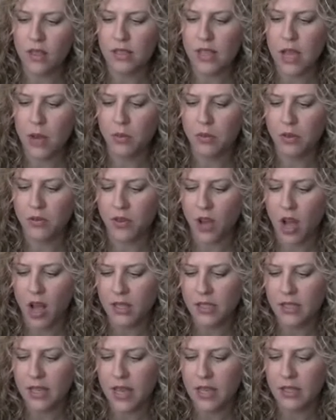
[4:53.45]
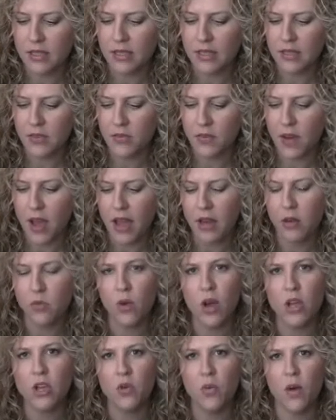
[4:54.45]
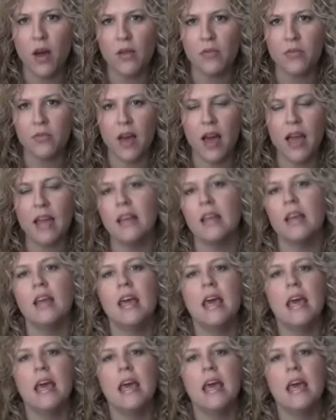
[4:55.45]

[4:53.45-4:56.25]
table of contents to find what you want to find.